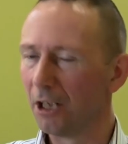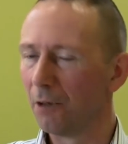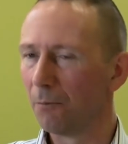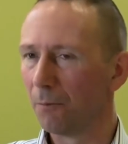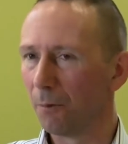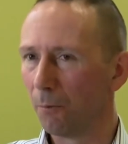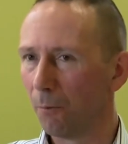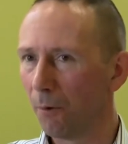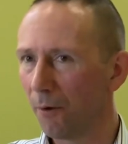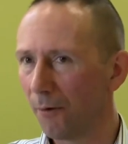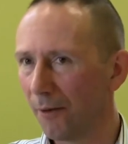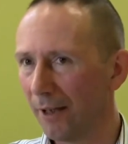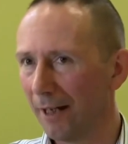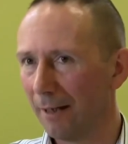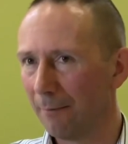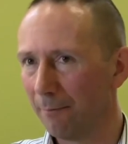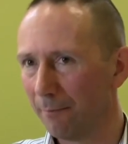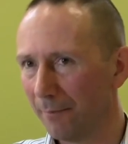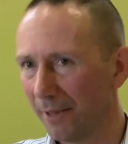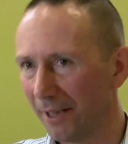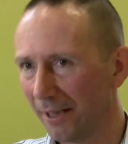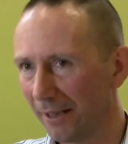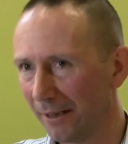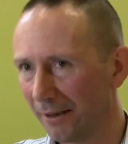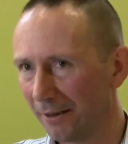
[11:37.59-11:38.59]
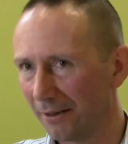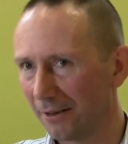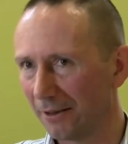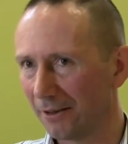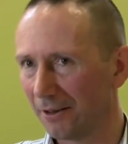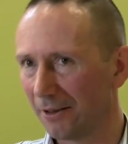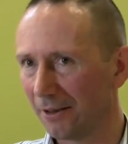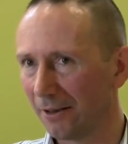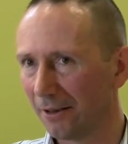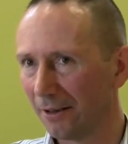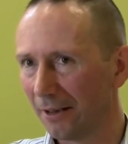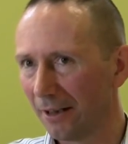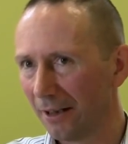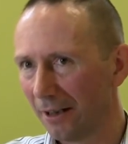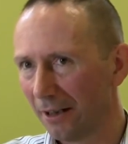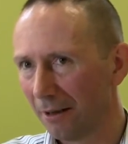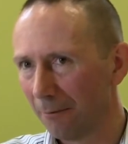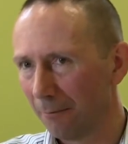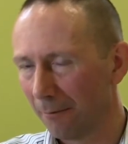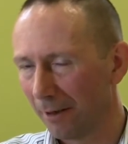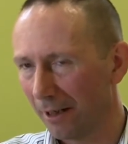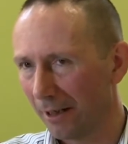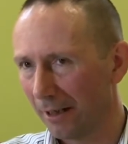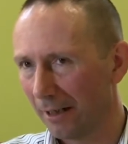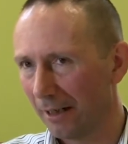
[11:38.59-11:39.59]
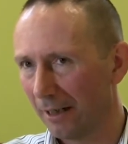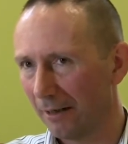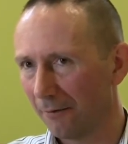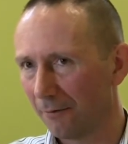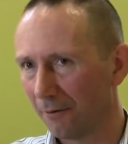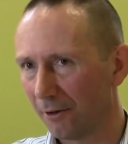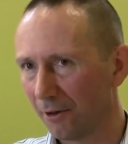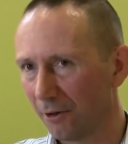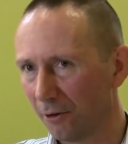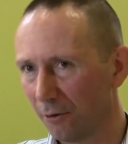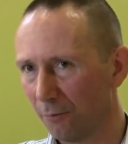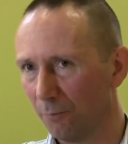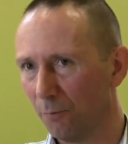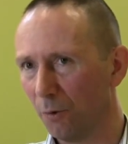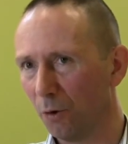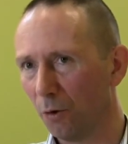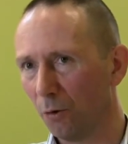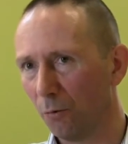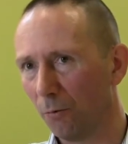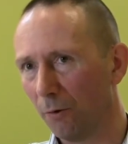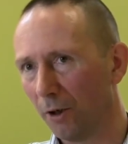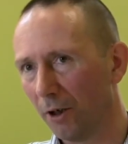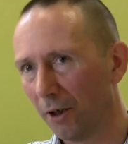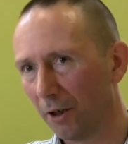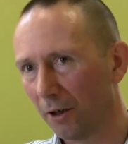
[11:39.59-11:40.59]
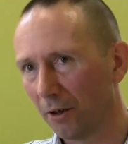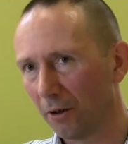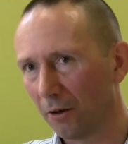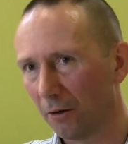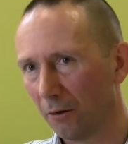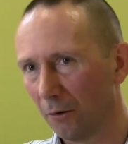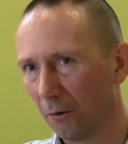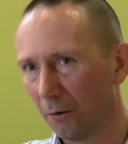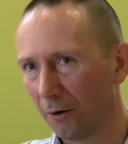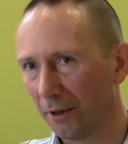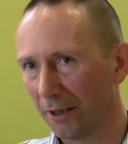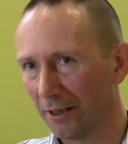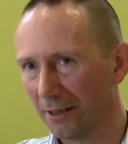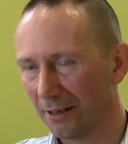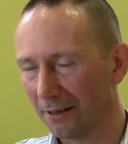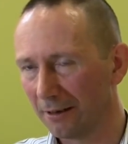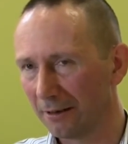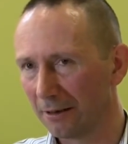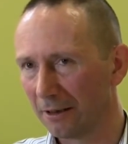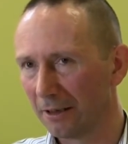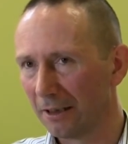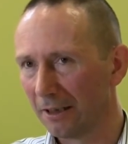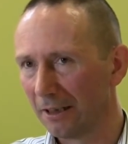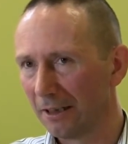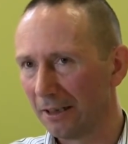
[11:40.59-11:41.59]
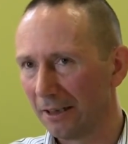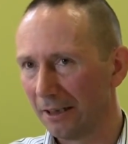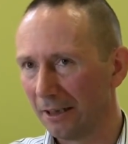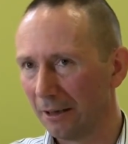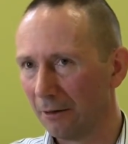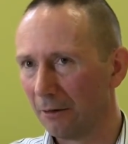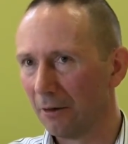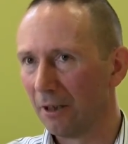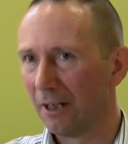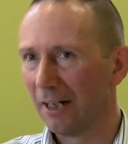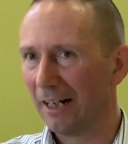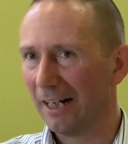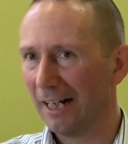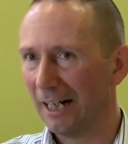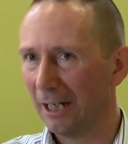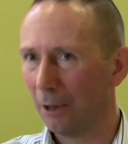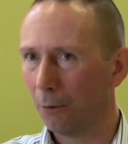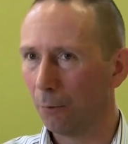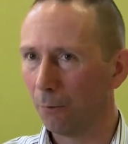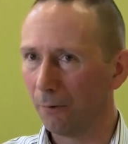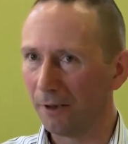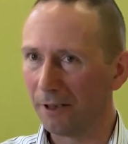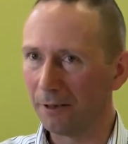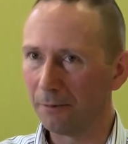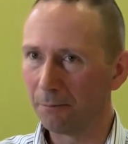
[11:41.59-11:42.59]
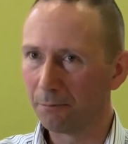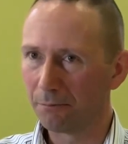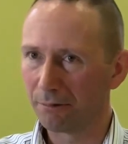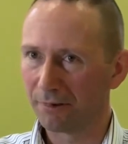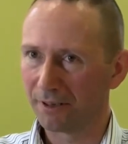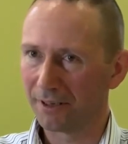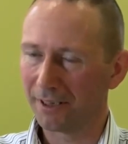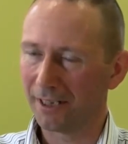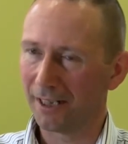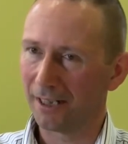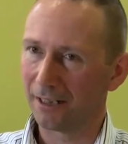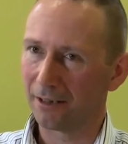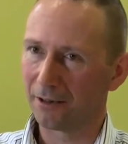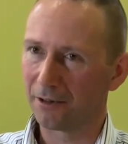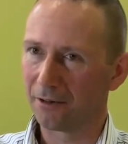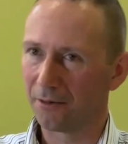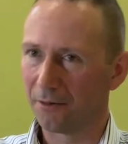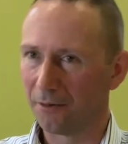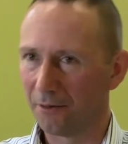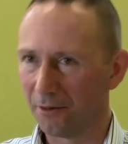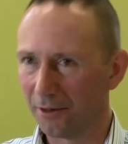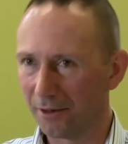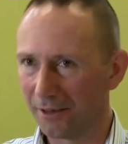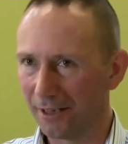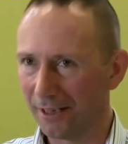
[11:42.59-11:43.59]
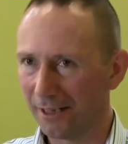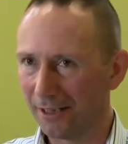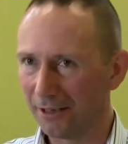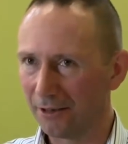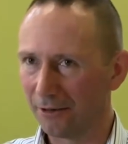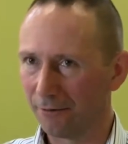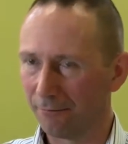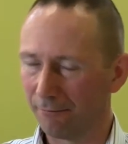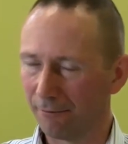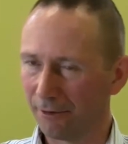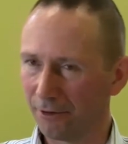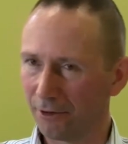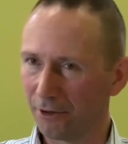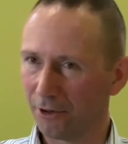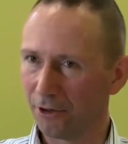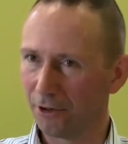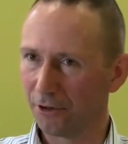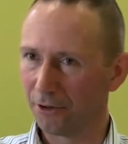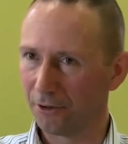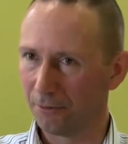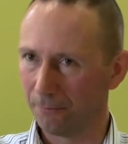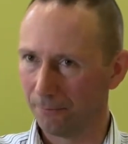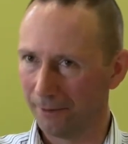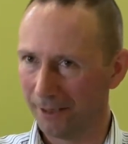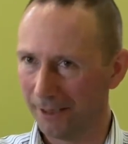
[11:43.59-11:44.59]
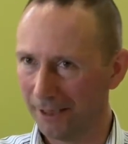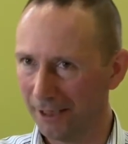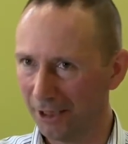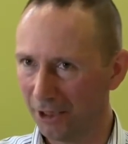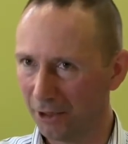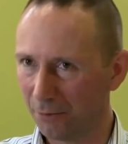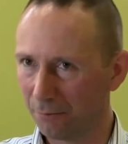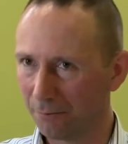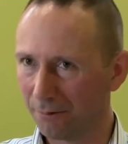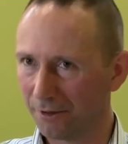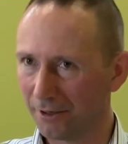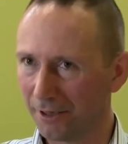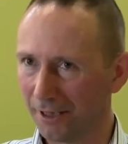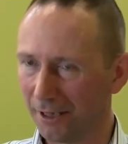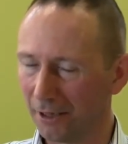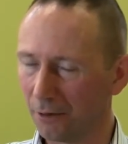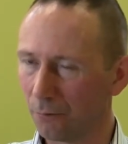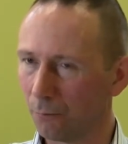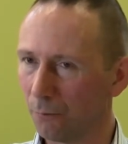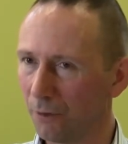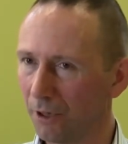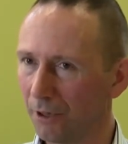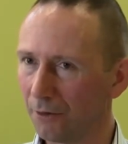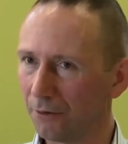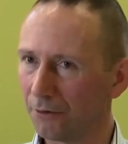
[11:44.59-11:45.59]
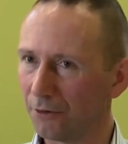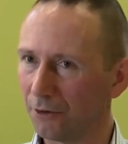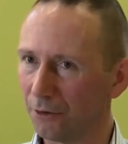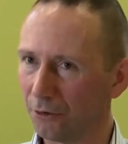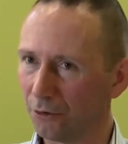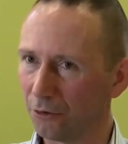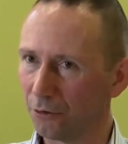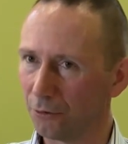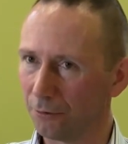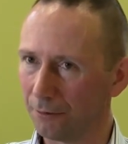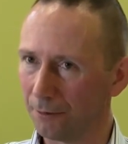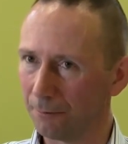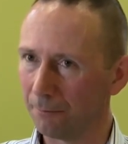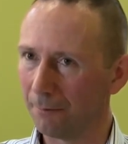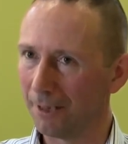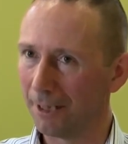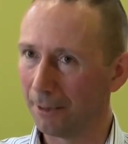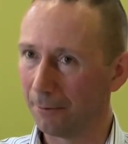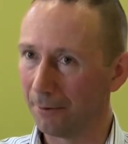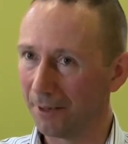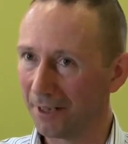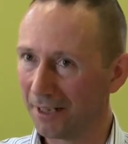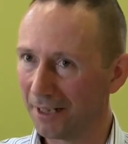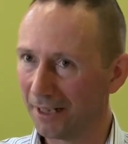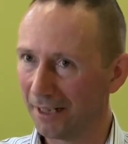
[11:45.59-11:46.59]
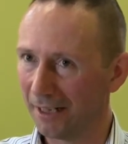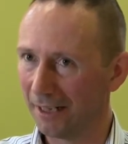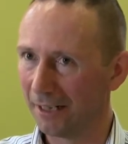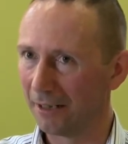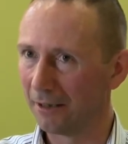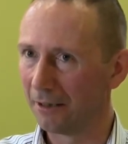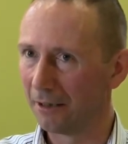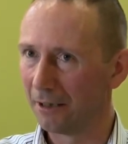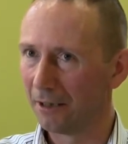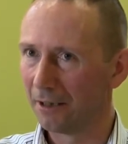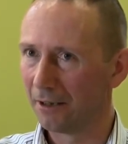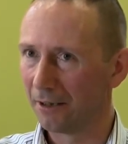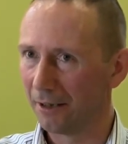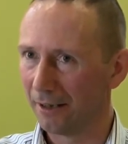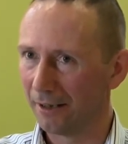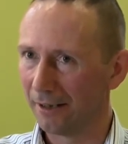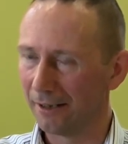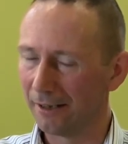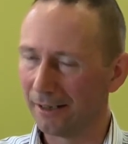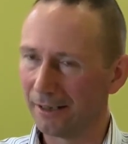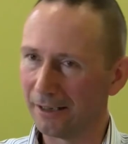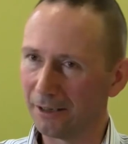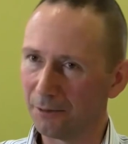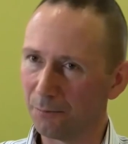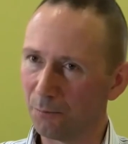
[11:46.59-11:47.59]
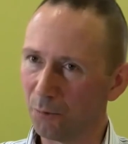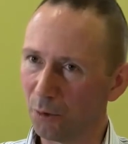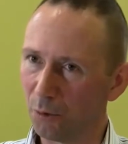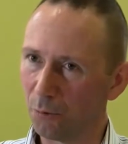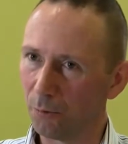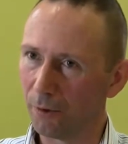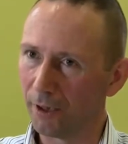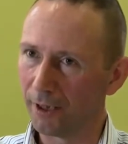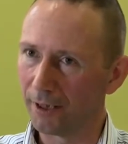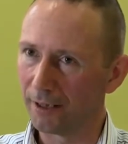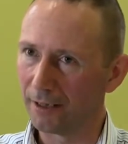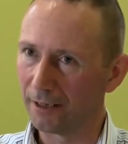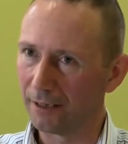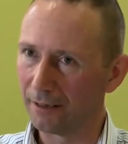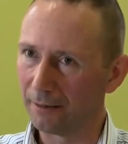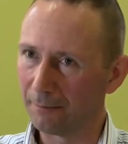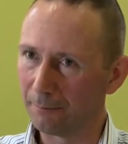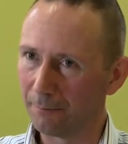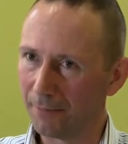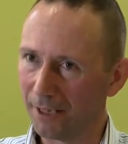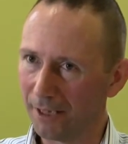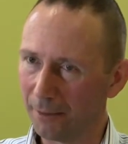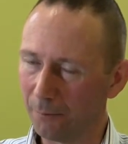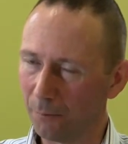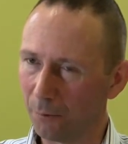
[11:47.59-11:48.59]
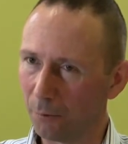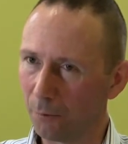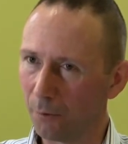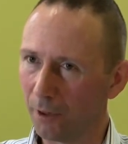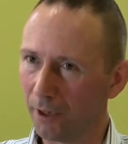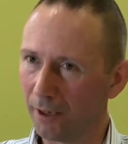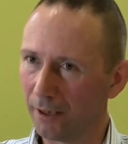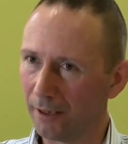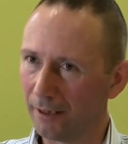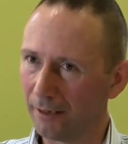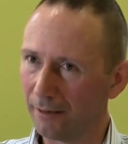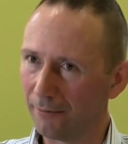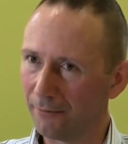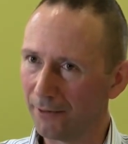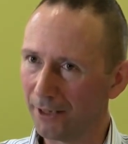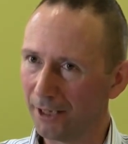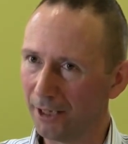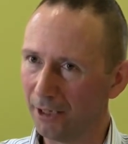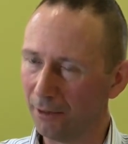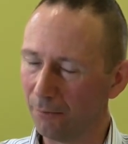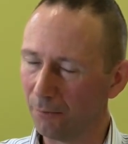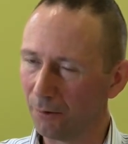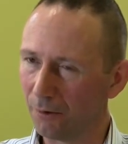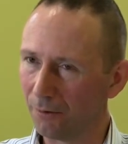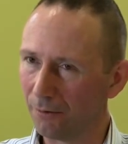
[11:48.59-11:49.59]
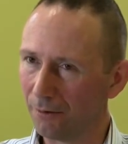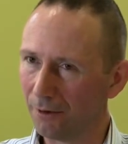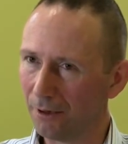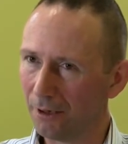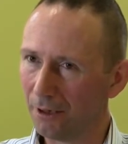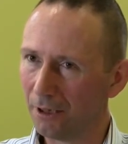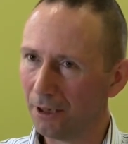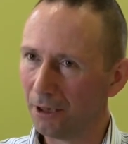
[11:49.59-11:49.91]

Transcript: But what that means is that we're going to have to do more work looking at how we protect the data and research that we need to protect, whilst ensuring where we can that it is made more widely available.